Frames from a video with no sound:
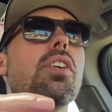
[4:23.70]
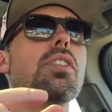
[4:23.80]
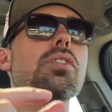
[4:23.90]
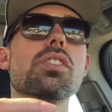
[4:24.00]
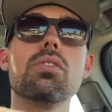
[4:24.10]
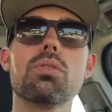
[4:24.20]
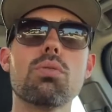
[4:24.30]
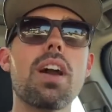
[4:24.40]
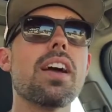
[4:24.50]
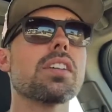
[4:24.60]
all those little
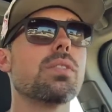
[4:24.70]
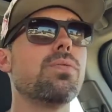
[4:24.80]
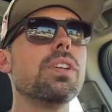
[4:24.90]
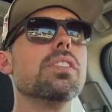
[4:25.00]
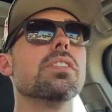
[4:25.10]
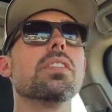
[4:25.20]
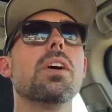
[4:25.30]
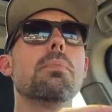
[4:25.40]
cracks filled